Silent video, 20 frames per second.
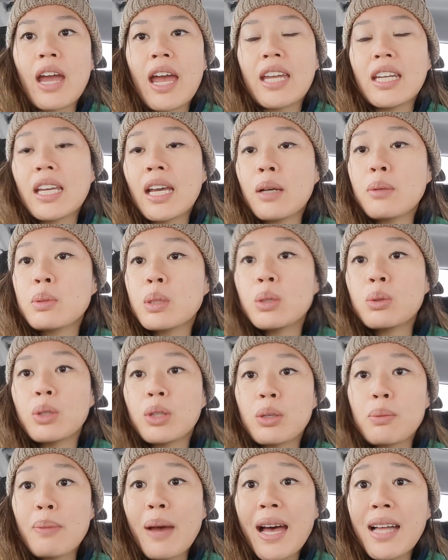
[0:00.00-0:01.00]
and it helps you with
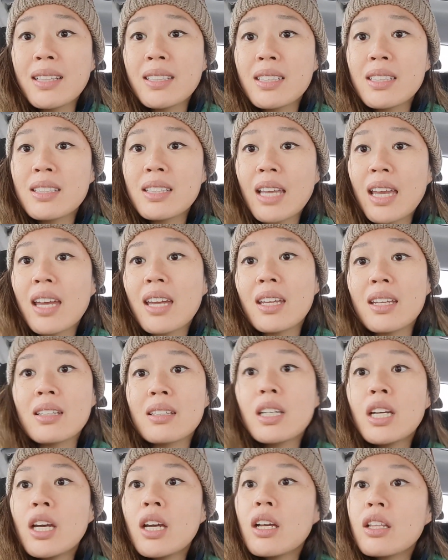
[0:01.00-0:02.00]
your balance
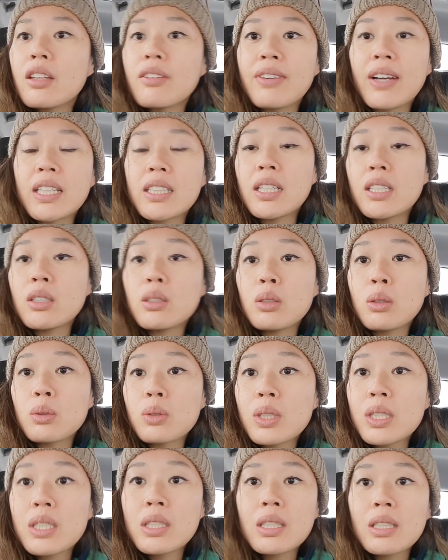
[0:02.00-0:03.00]
and the fact that you don't
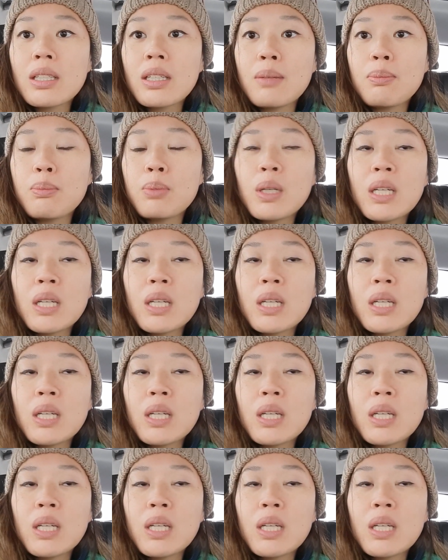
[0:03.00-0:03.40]
slip.